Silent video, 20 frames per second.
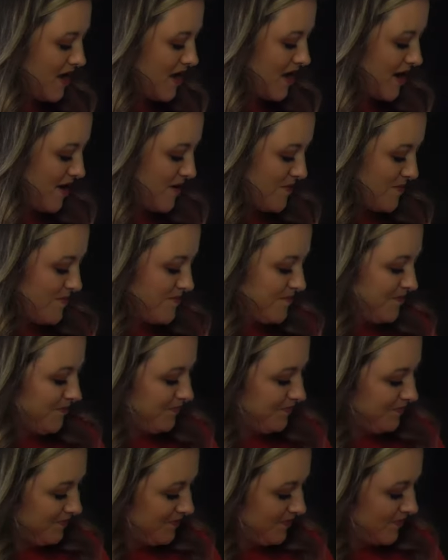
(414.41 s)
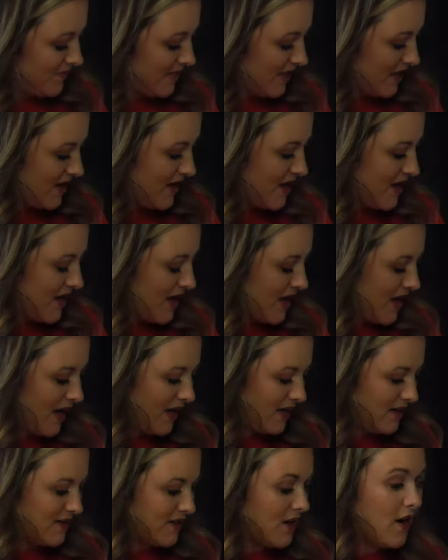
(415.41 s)
And
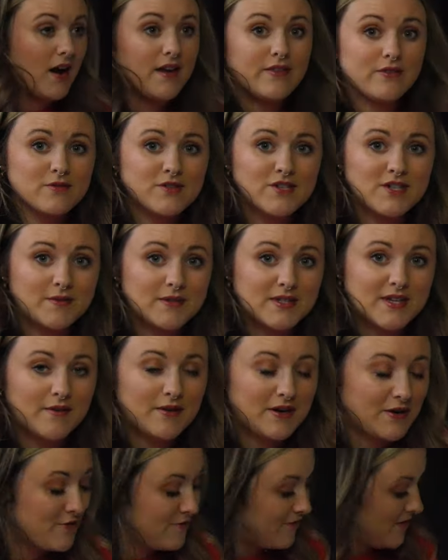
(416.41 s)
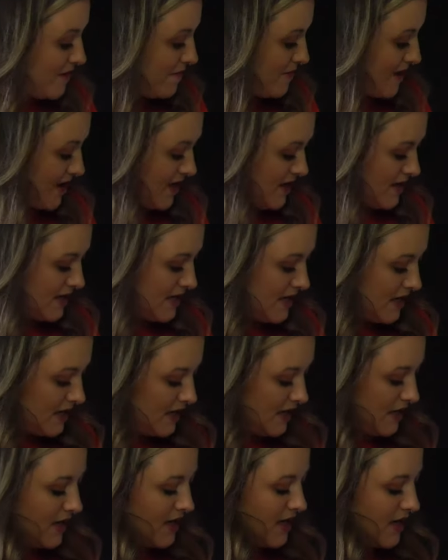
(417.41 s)
I thought she was going off it
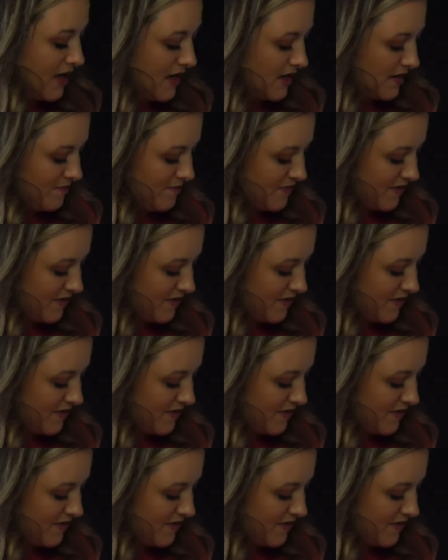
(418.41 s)
a bit,